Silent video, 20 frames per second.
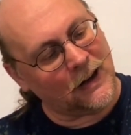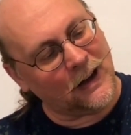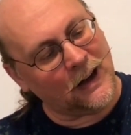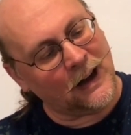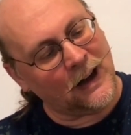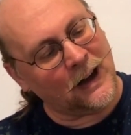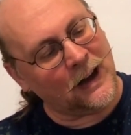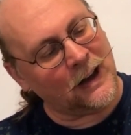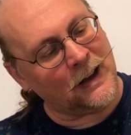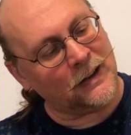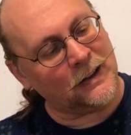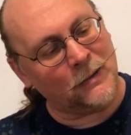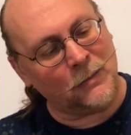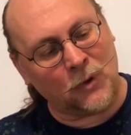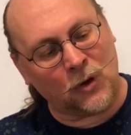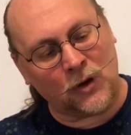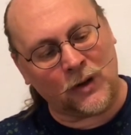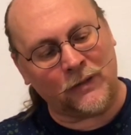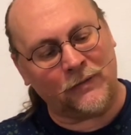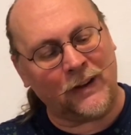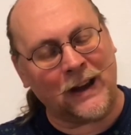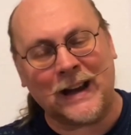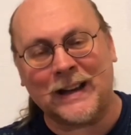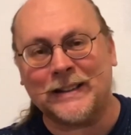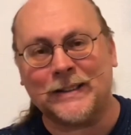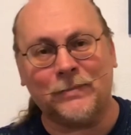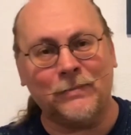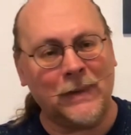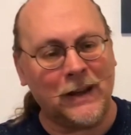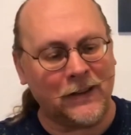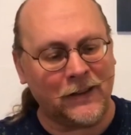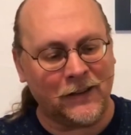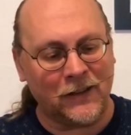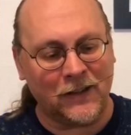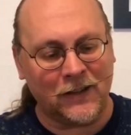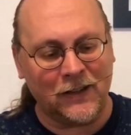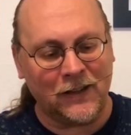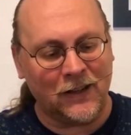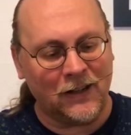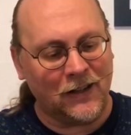And the more advanced
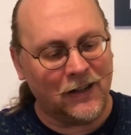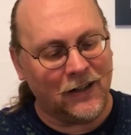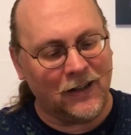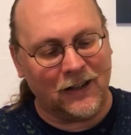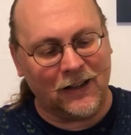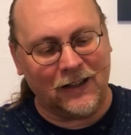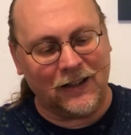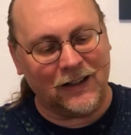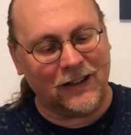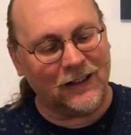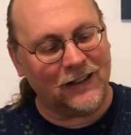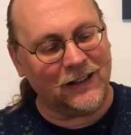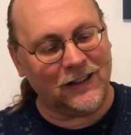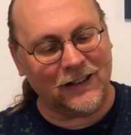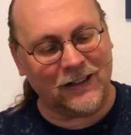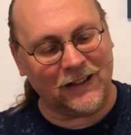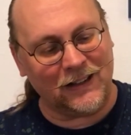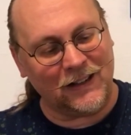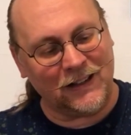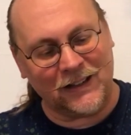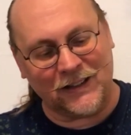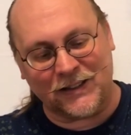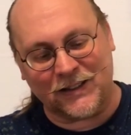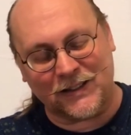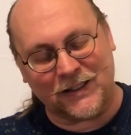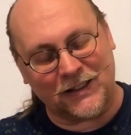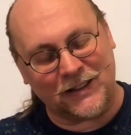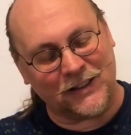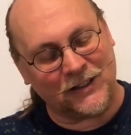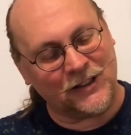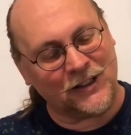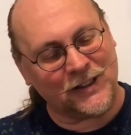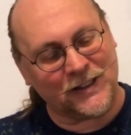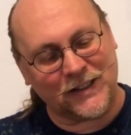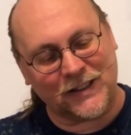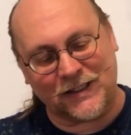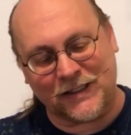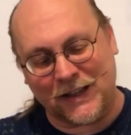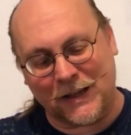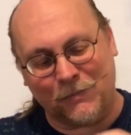method is just
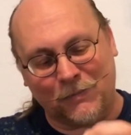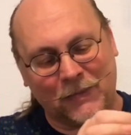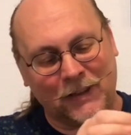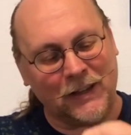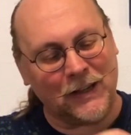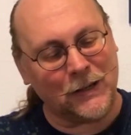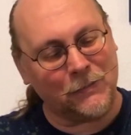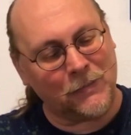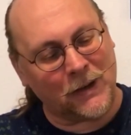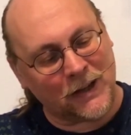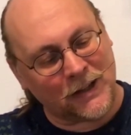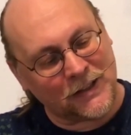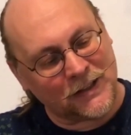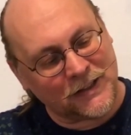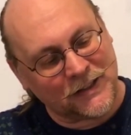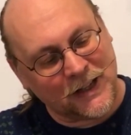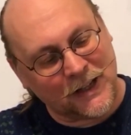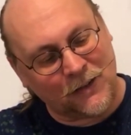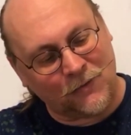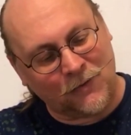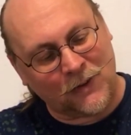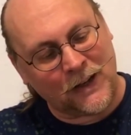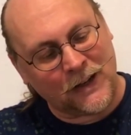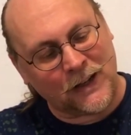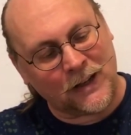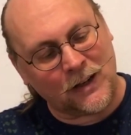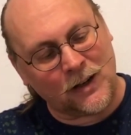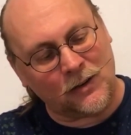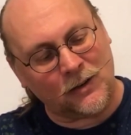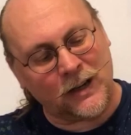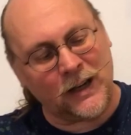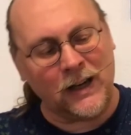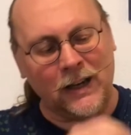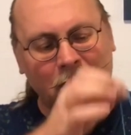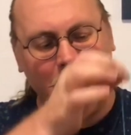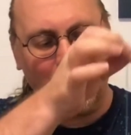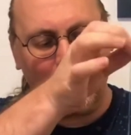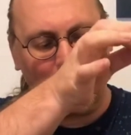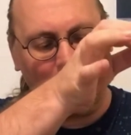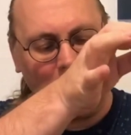the same thing, but instead of letting go
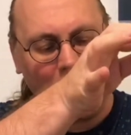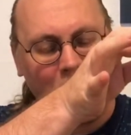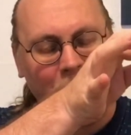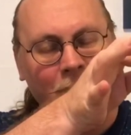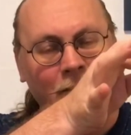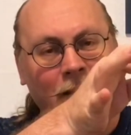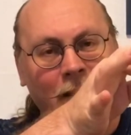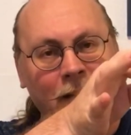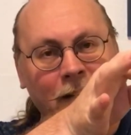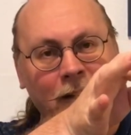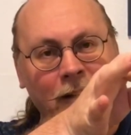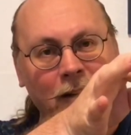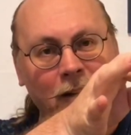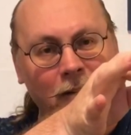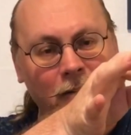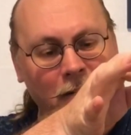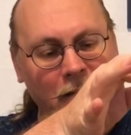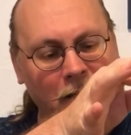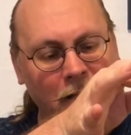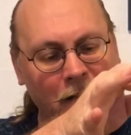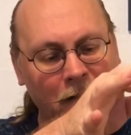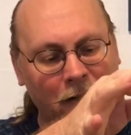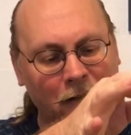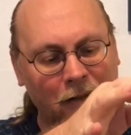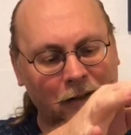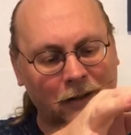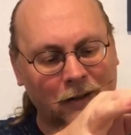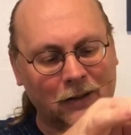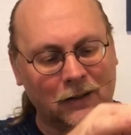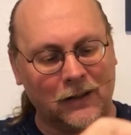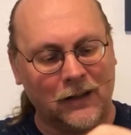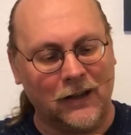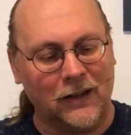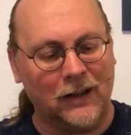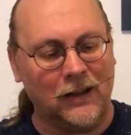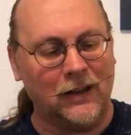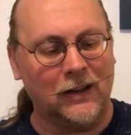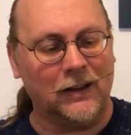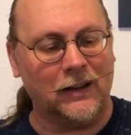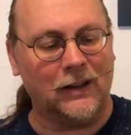here, you're letting go here.
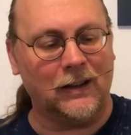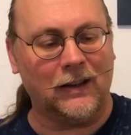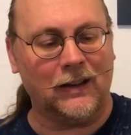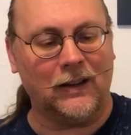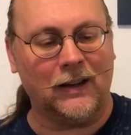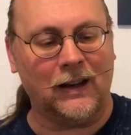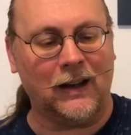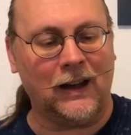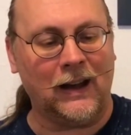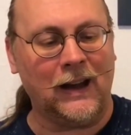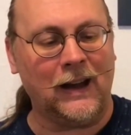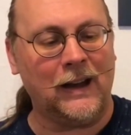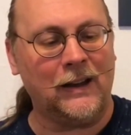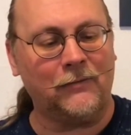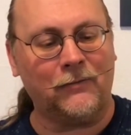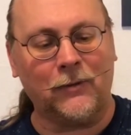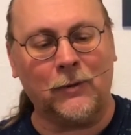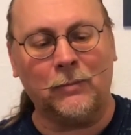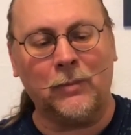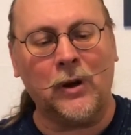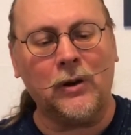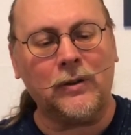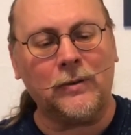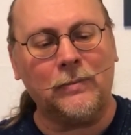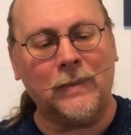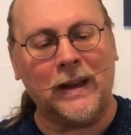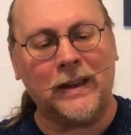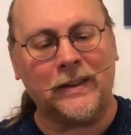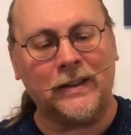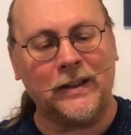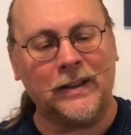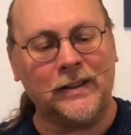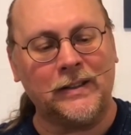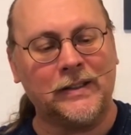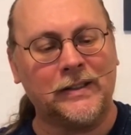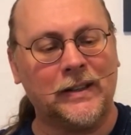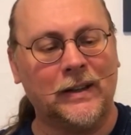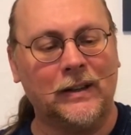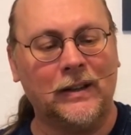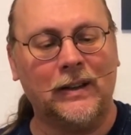And for both
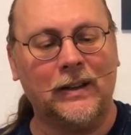methods,